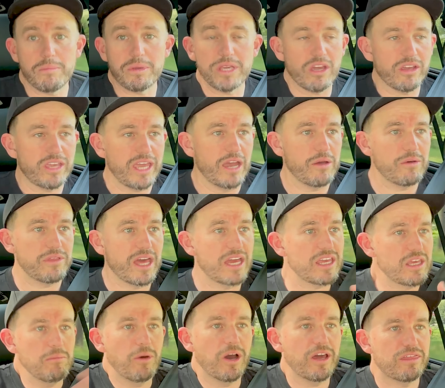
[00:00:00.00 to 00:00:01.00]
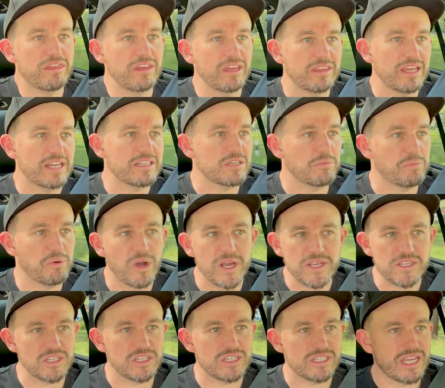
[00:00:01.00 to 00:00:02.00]
be okay with that. You might think that's a
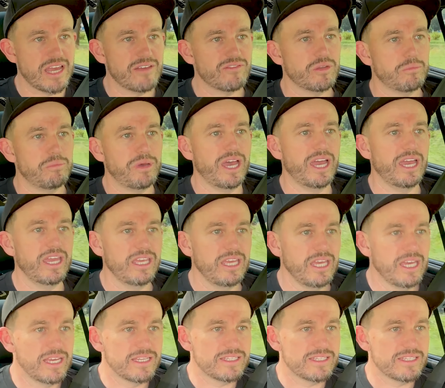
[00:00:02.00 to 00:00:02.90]
price you just have to pay